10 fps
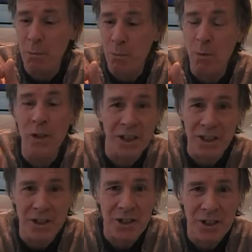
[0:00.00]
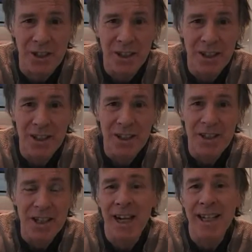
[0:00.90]
1-inch
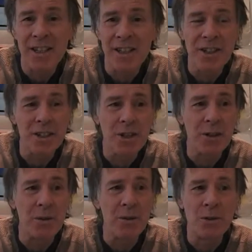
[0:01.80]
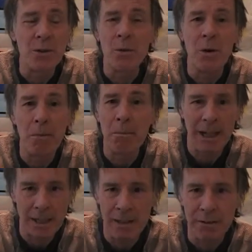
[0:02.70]
sizes to
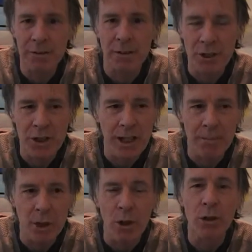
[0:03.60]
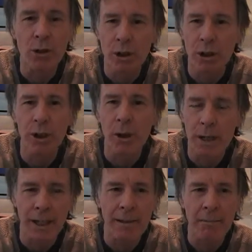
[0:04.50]
massive full ships, all glowing in